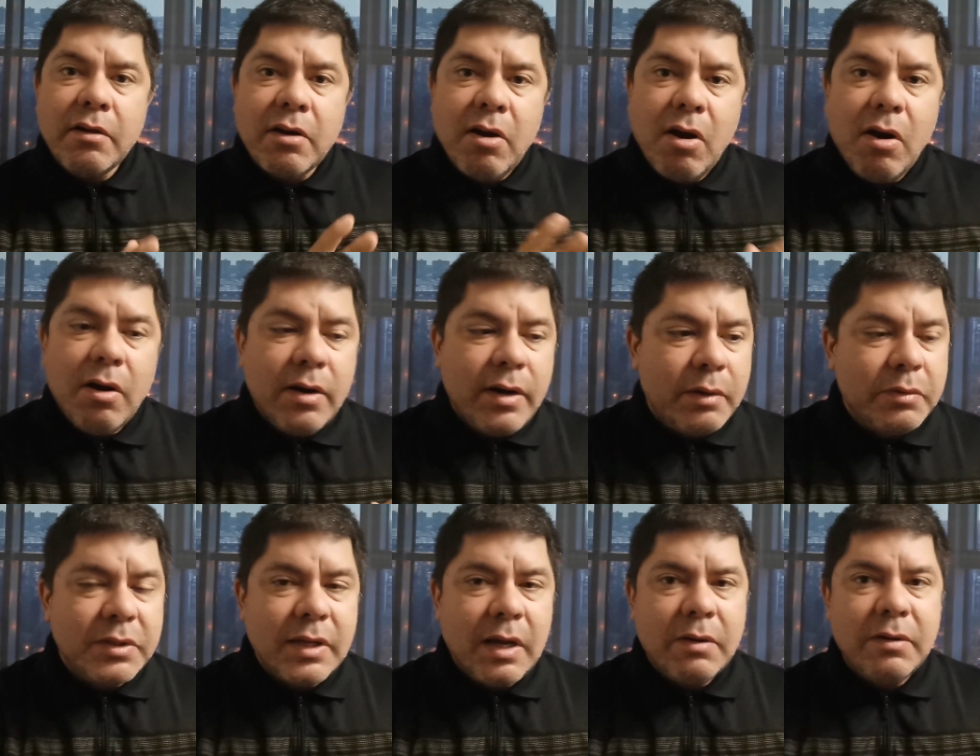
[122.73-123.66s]
other car that
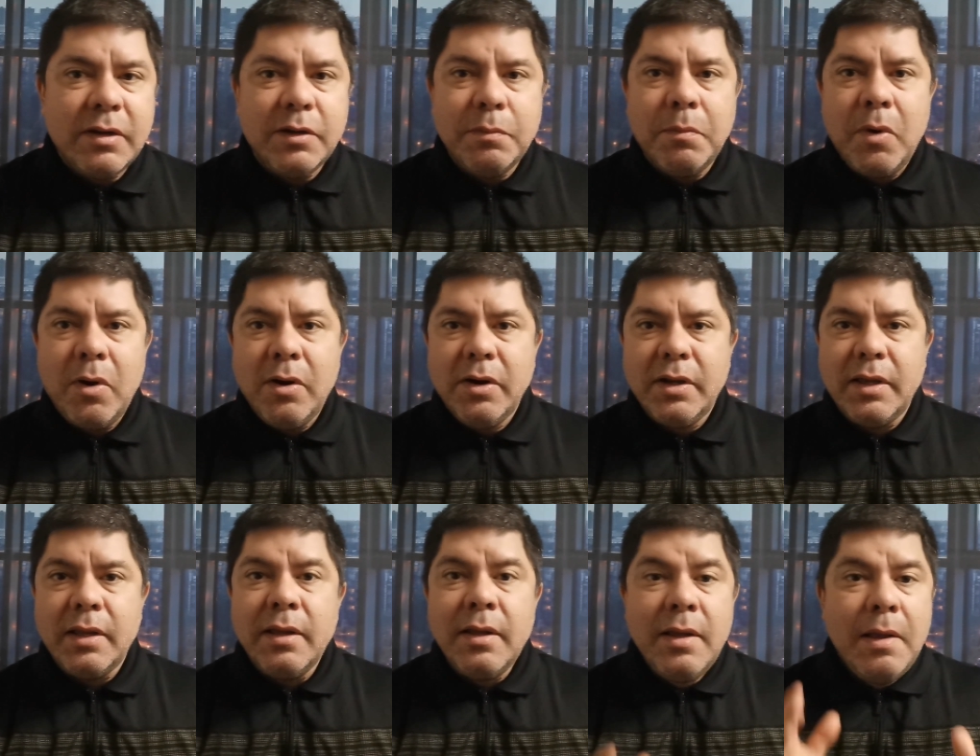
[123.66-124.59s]
was out in the
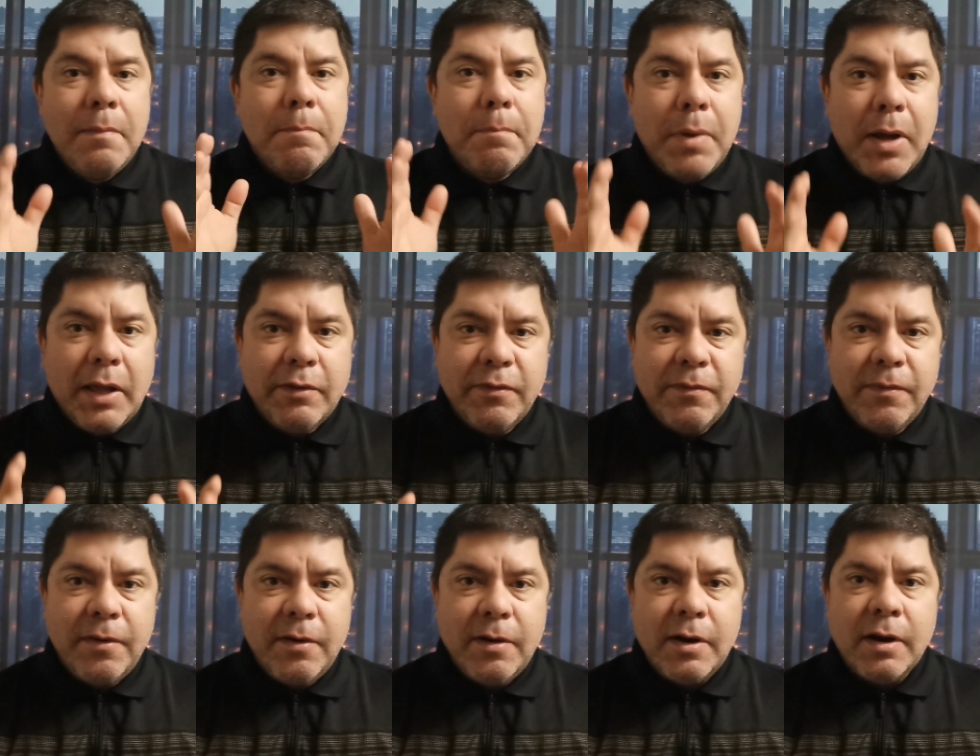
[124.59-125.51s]
market by
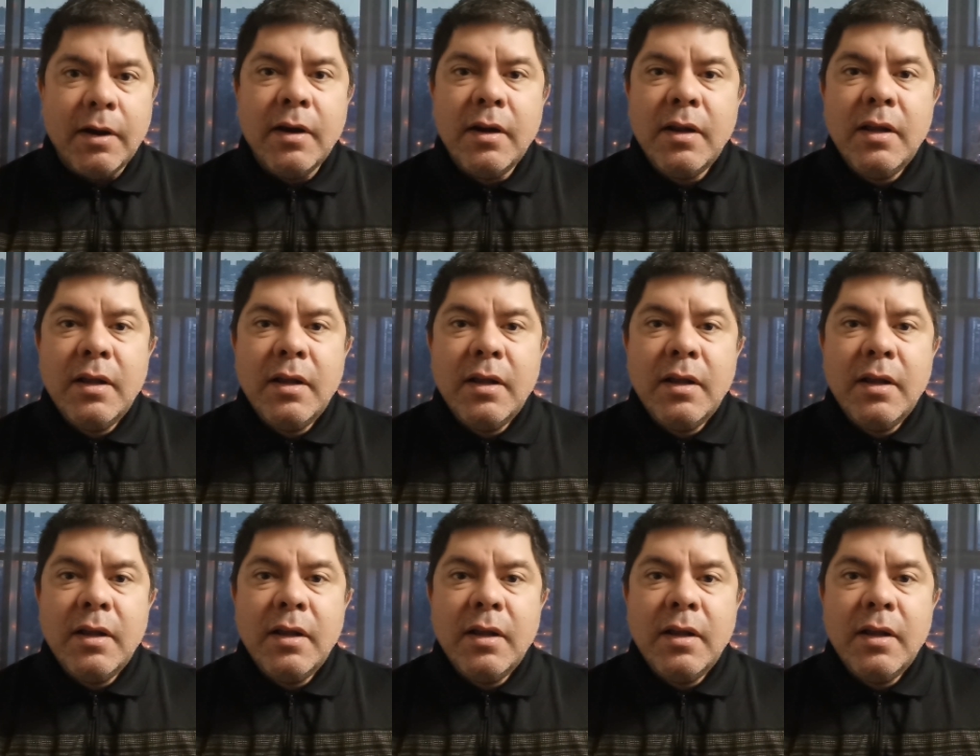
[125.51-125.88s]
far.